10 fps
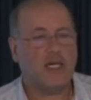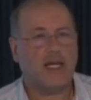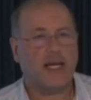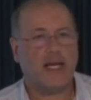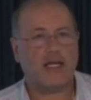
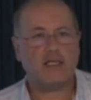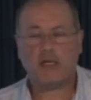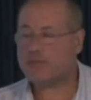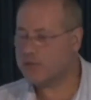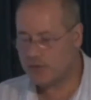And
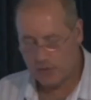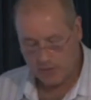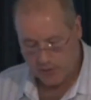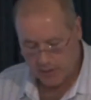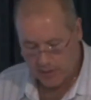I put
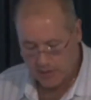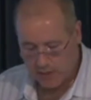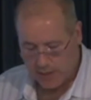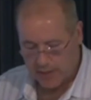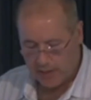those on the
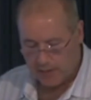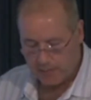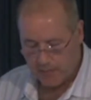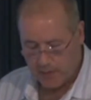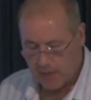slide here
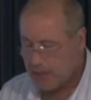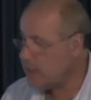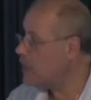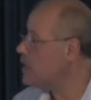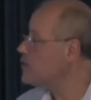
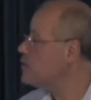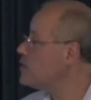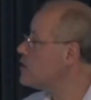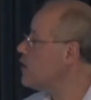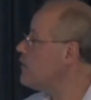to
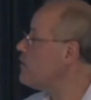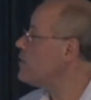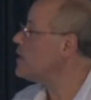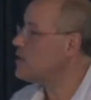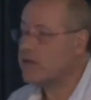just
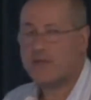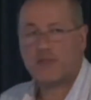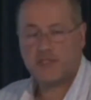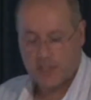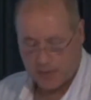confirm that a lot of
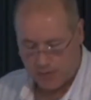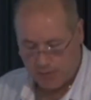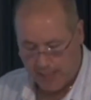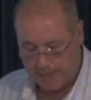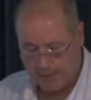these things do
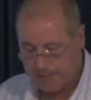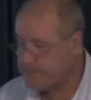happen.